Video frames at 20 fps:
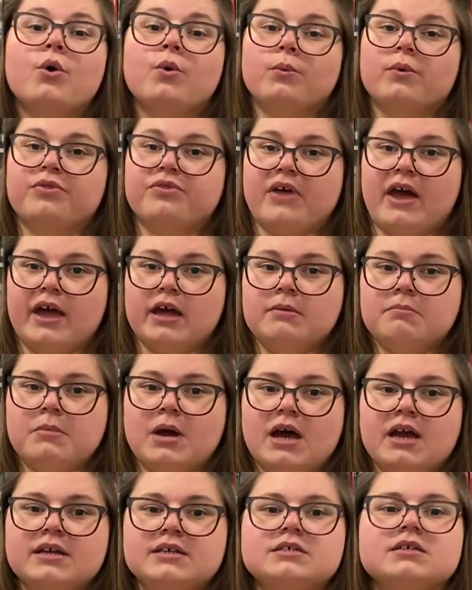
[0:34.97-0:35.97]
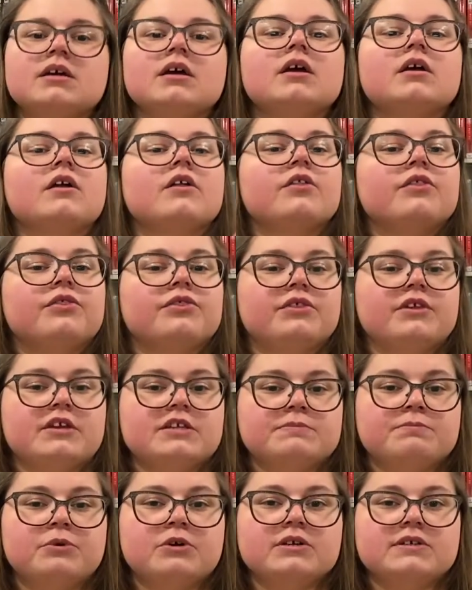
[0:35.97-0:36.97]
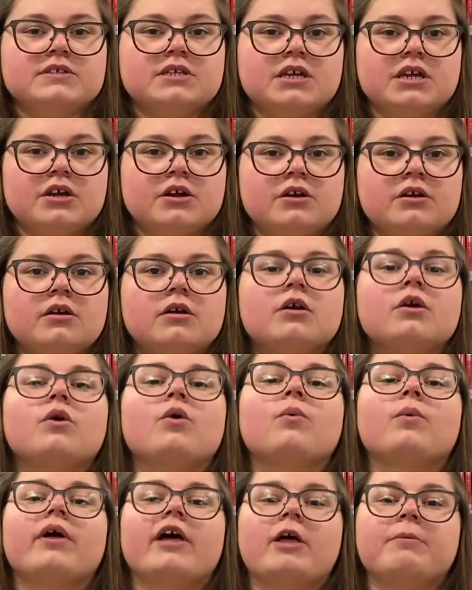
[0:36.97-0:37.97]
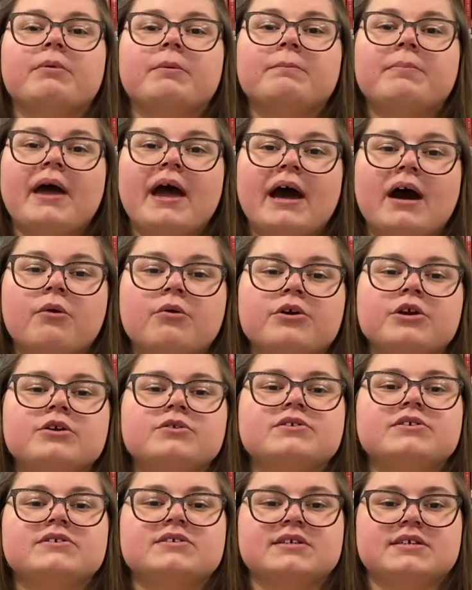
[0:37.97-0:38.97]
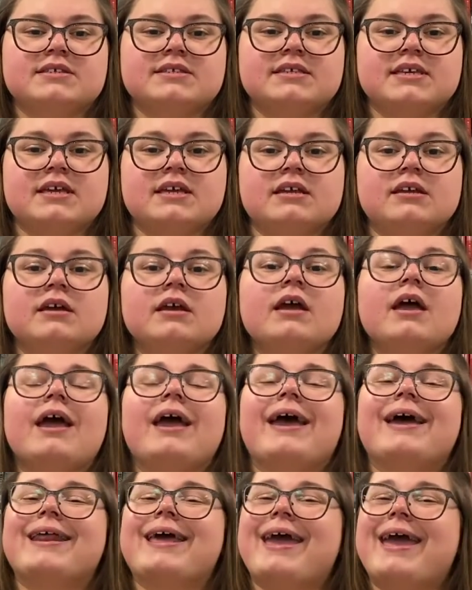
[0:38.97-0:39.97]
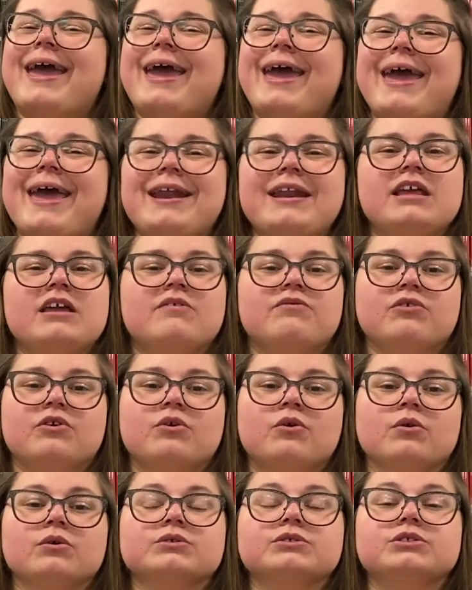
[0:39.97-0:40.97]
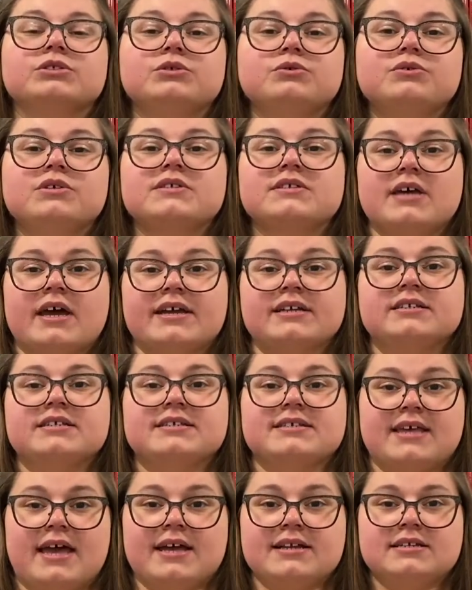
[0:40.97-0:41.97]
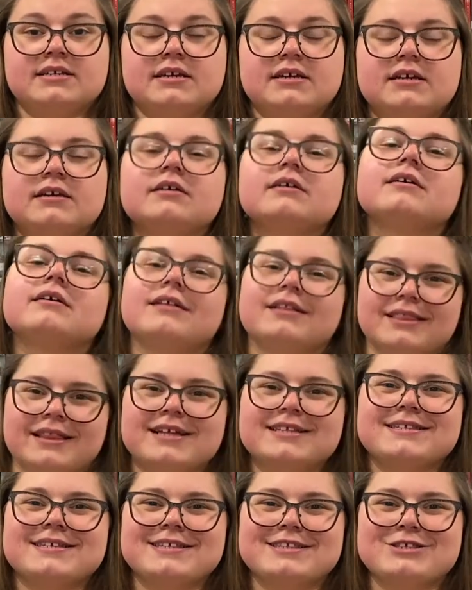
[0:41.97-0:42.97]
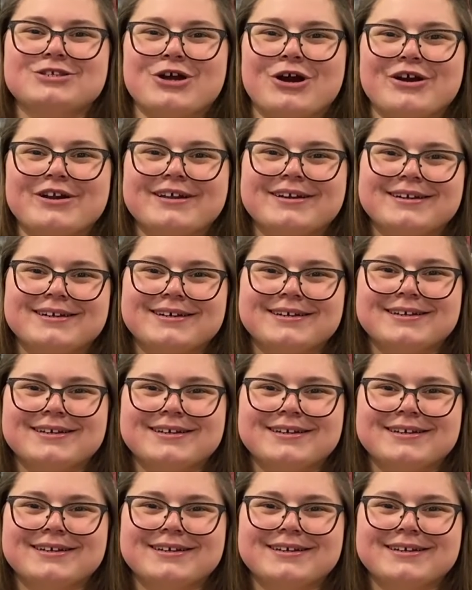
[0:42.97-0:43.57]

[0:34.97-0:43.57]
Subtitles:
With that in mind, these books here will help empower you to succeed at any of the goals you decide to set. Let's get started.